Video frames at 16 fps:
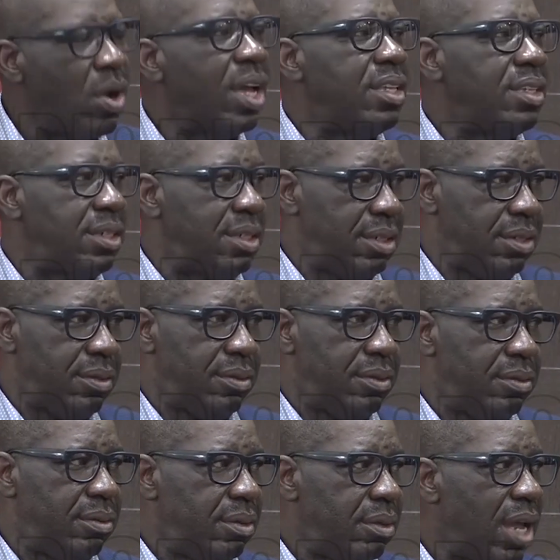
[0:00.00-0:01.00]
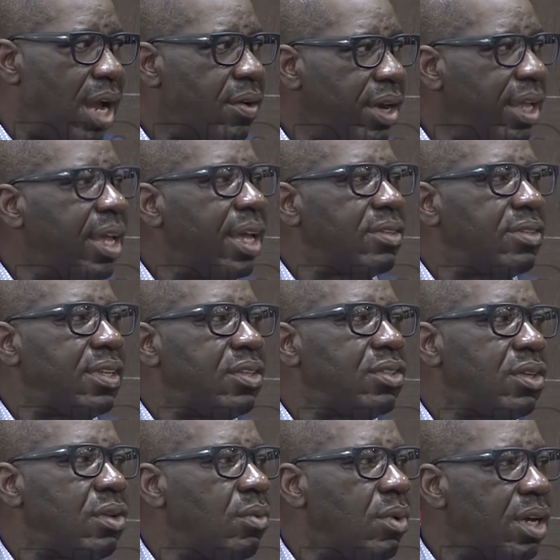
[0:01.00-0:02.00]
workers, agricultural
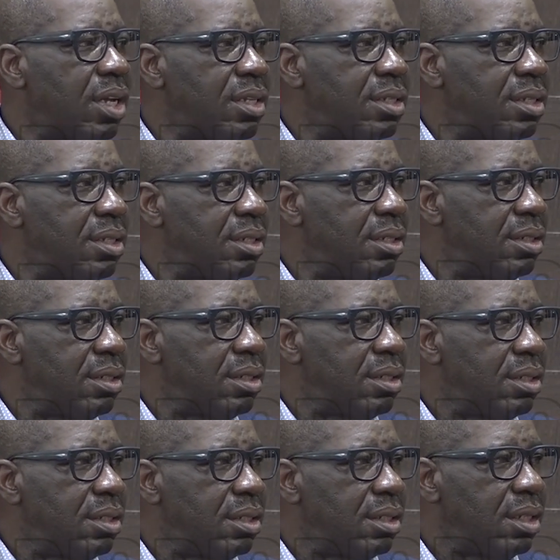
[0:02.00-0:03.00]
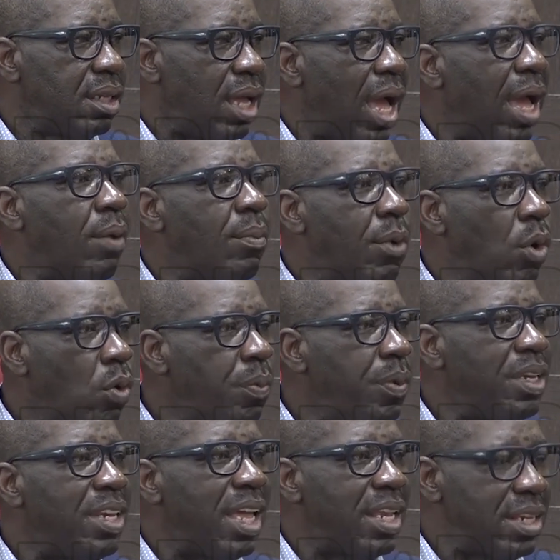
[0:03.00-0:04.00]
extension workers. I'm
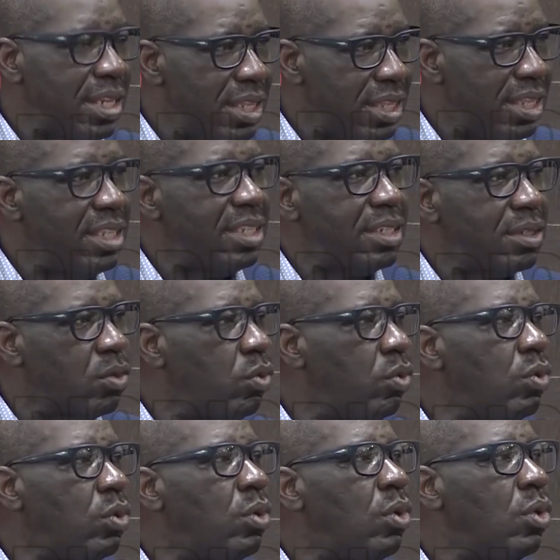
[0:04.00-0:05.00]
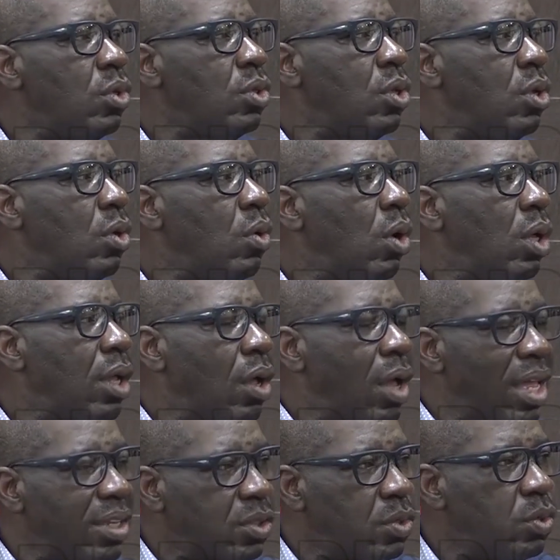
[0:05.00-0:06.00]
hoping that this school, uh,
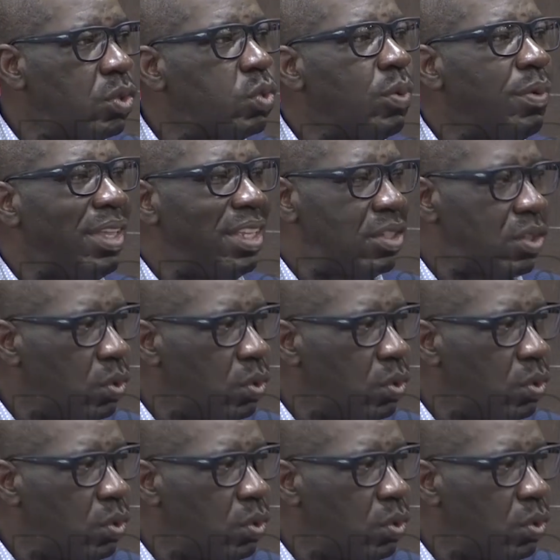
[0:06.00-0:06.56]
our schools will be